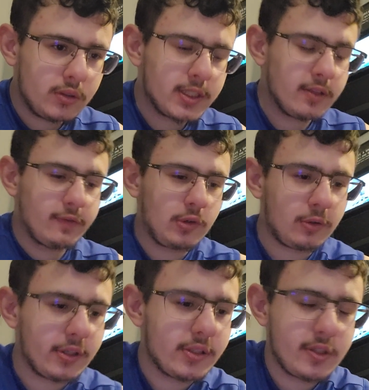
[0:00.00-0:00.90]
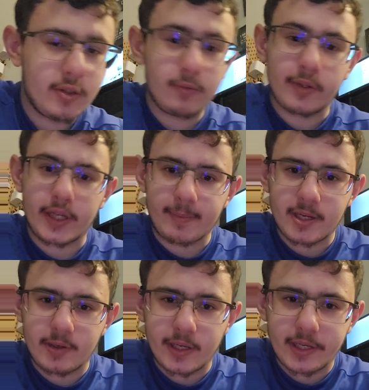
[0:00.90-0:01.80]
So of course, we're going to be
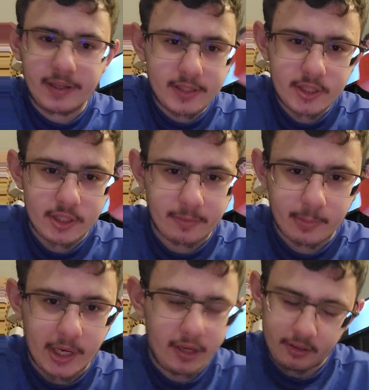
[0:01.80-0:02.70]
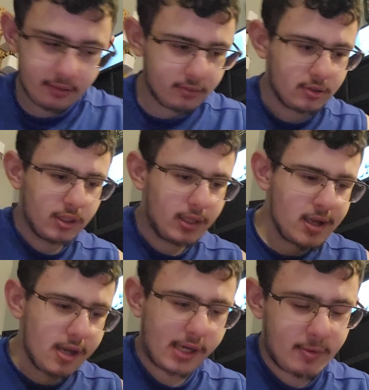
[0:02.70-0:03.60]
doing Superman.
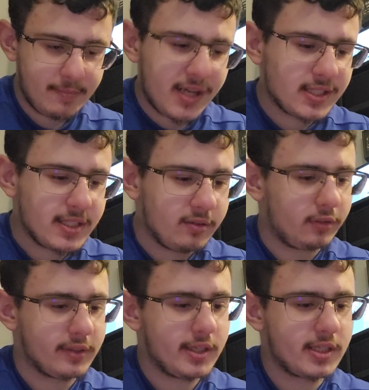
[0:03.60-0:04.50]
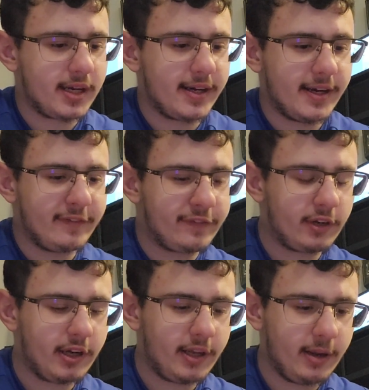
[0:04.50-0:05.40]
I went back to the old design
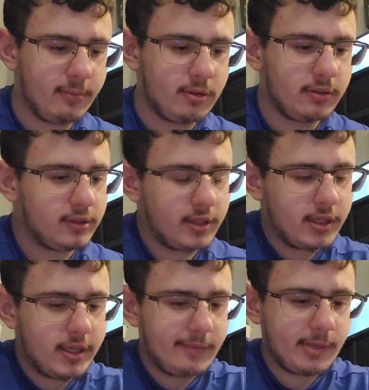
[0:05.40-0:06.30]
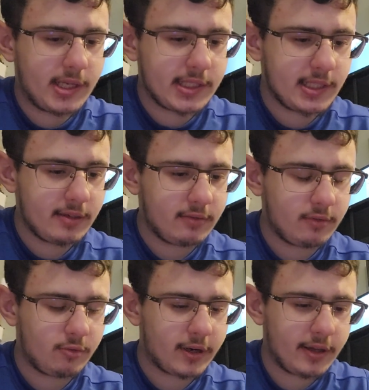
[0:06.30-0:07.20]
for him because I
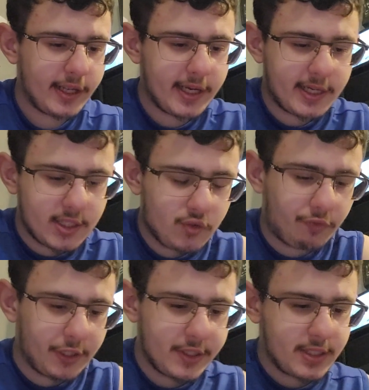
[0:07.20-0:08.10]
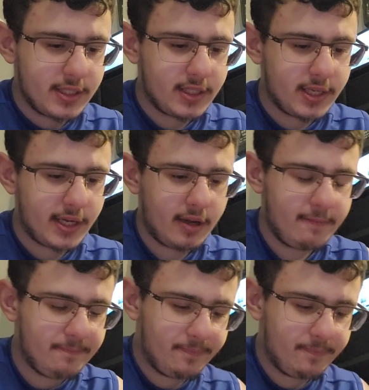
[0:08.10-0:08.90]
didn't quite like his first design.